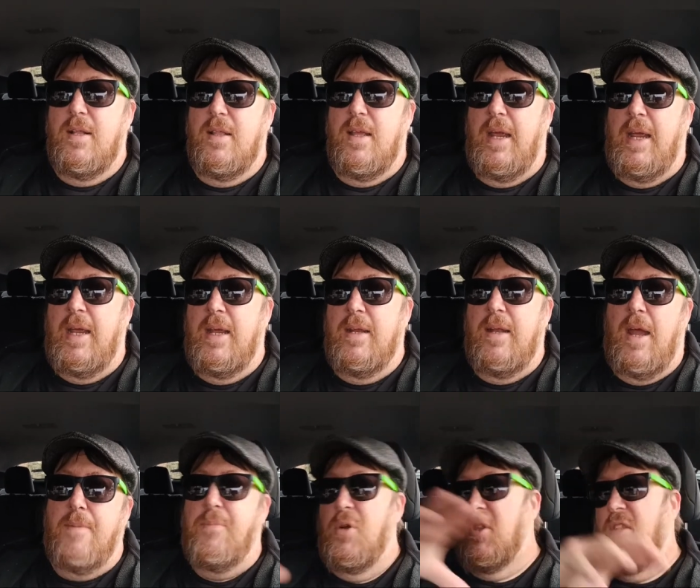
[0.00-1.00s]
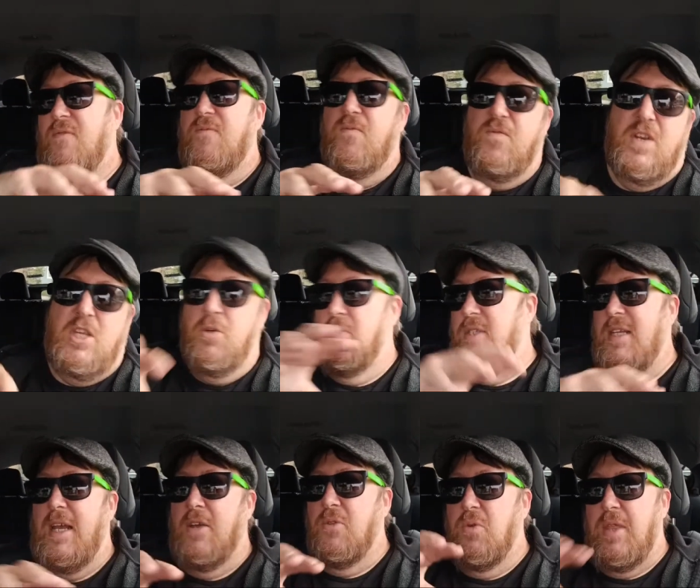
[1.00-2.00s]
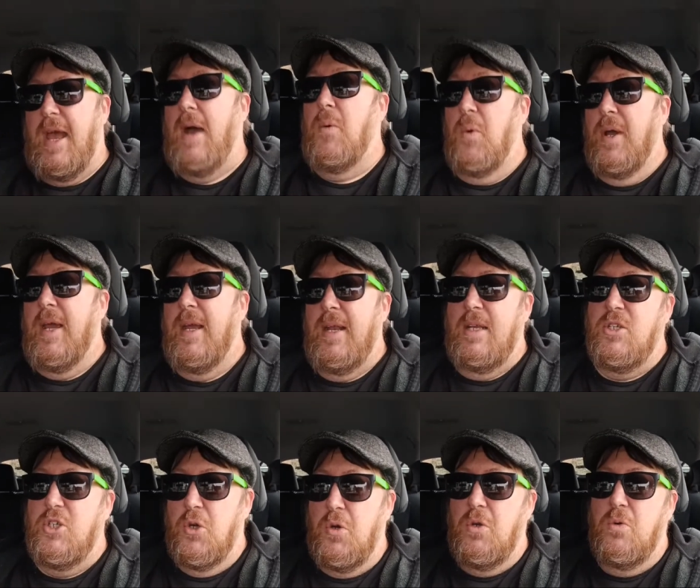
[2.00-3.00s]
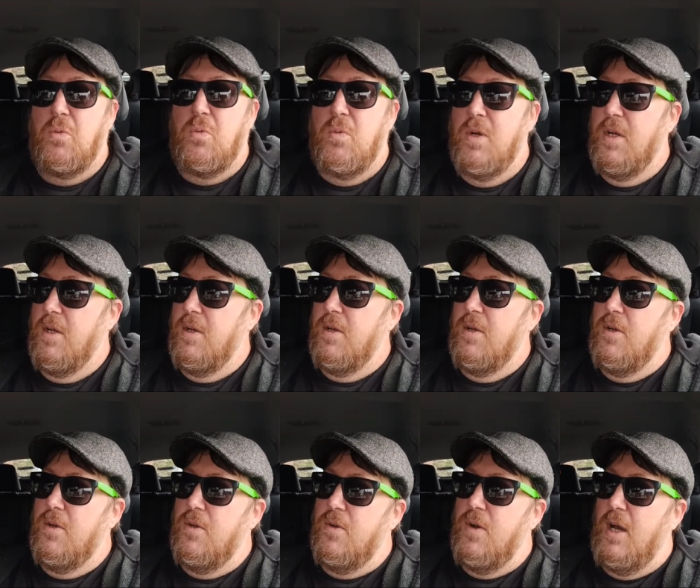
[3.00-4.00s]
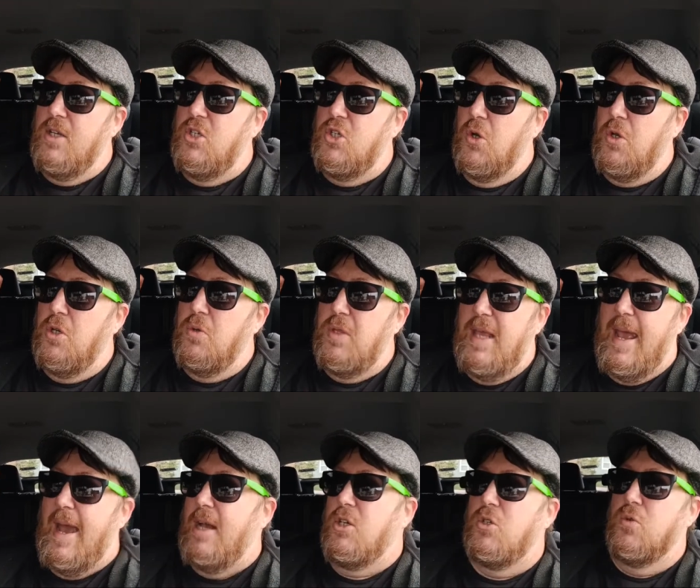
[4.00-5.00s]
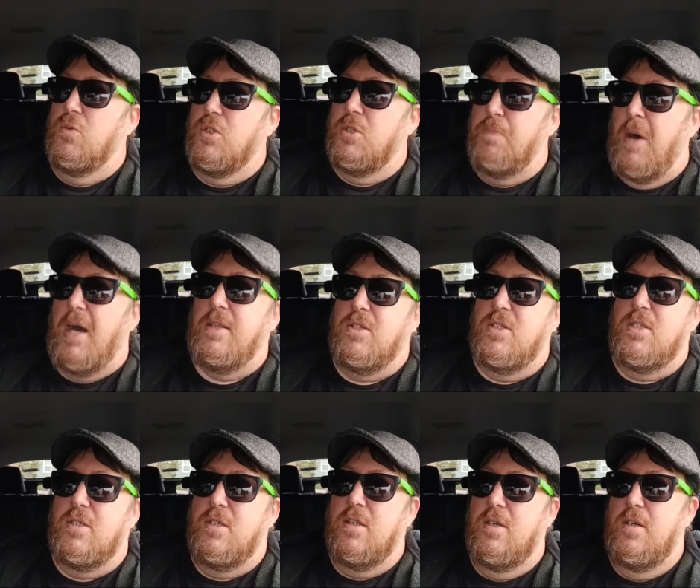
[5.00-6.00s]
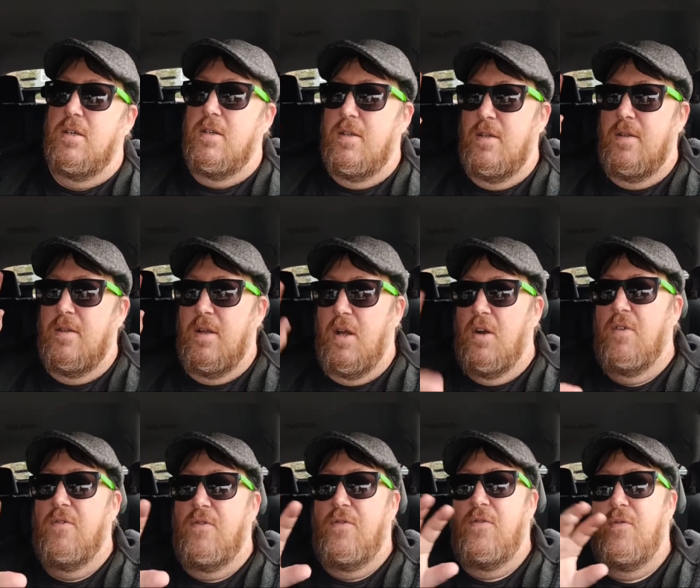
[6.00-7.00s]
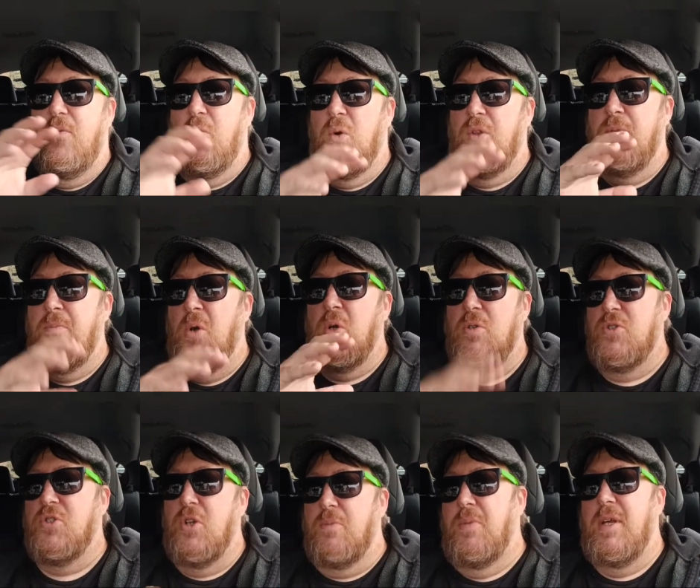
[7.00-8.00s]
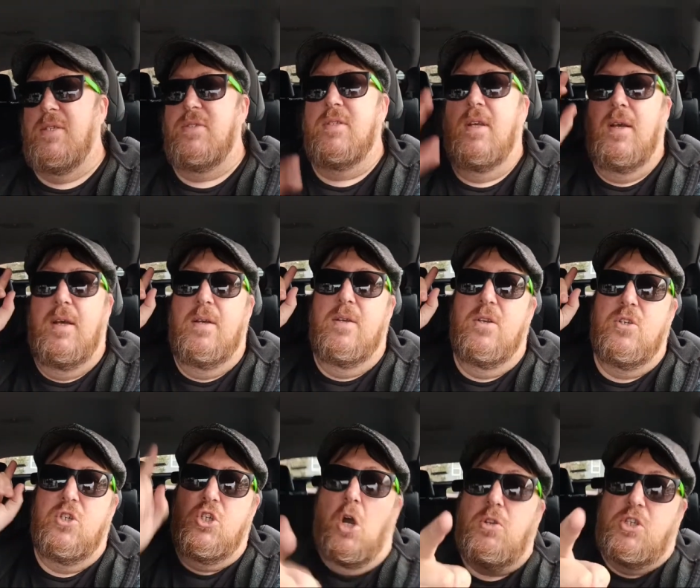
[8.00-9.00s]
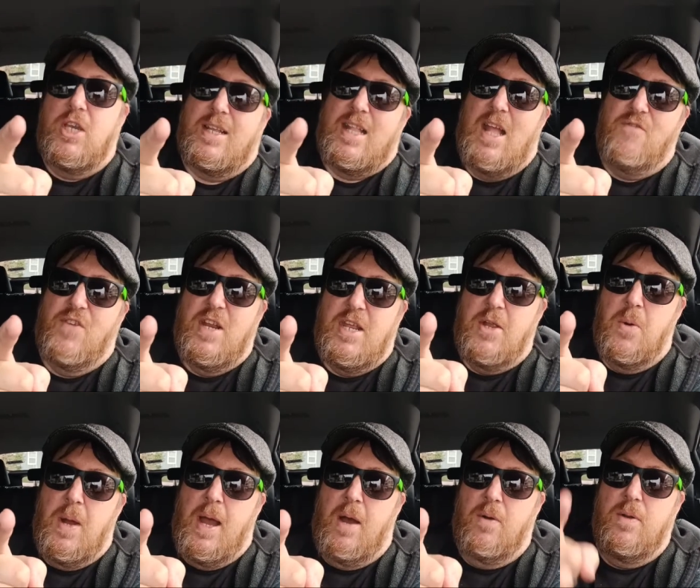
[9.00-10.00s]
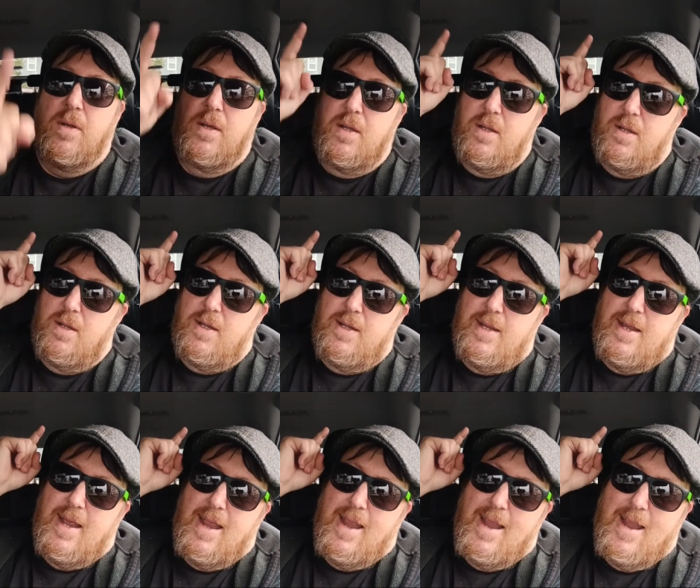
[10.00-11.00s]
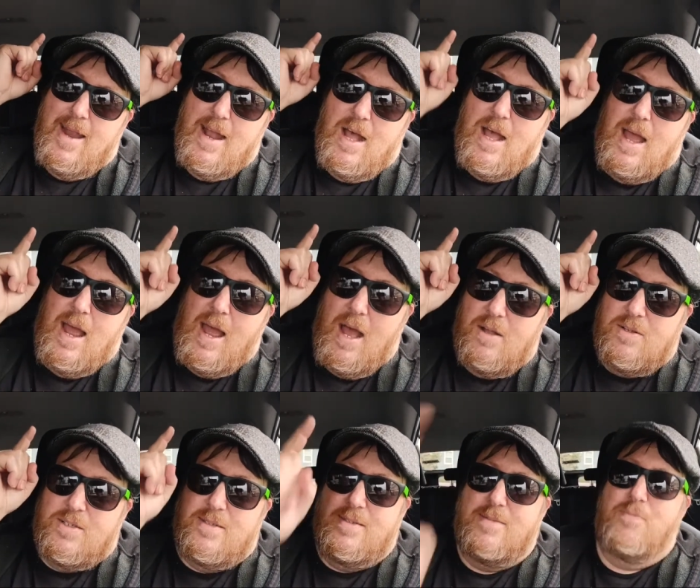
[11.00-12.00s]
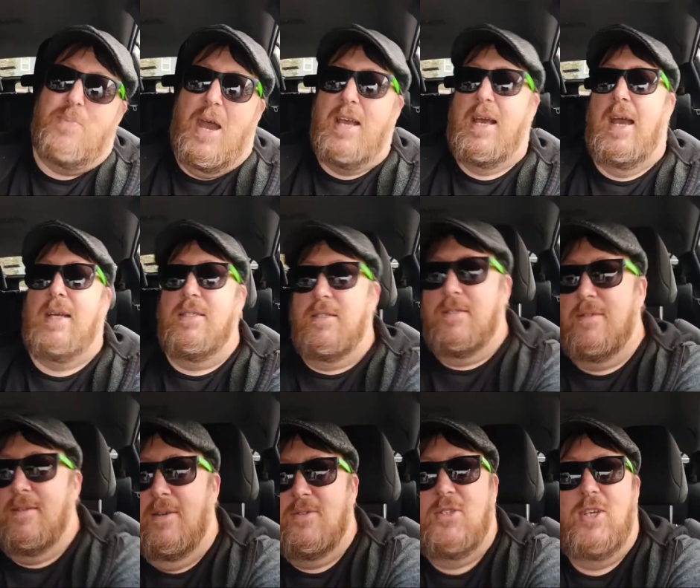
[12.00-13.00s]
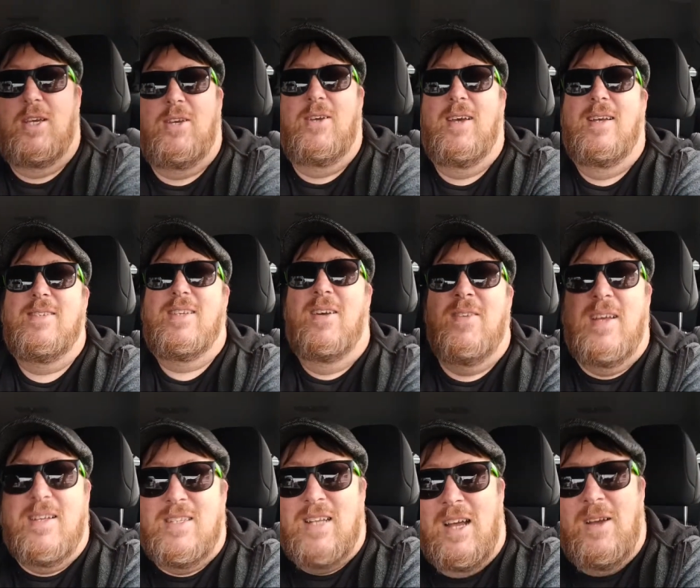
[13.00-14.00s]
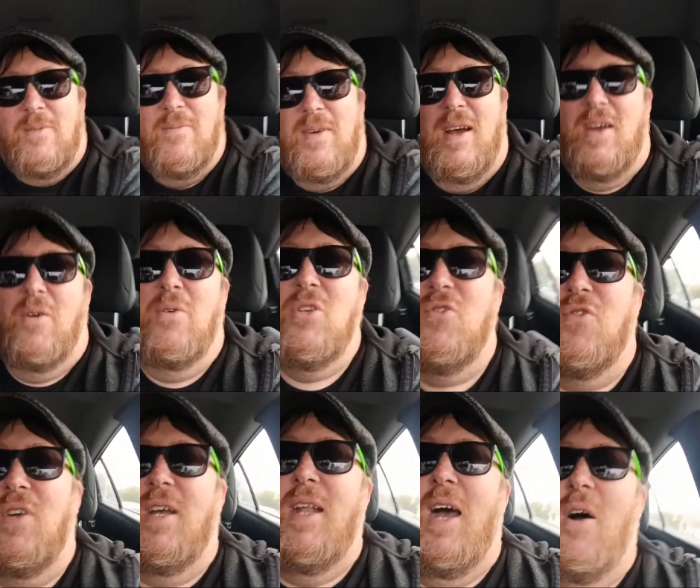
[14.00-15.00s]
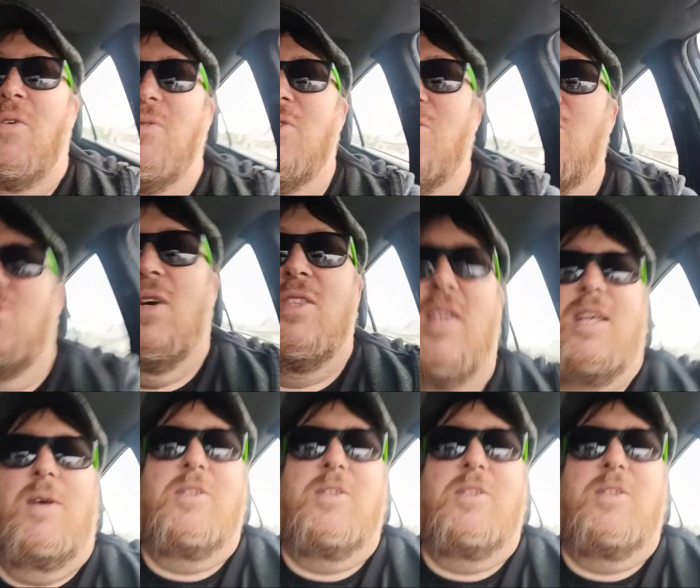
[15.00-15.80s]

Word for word: and I put the video together that way and I show you I show you the actual spots of where the murders took place. Go check that video out. And I, I'll Bye, guys. I'll check you guys out next time. I always forget how to. I think I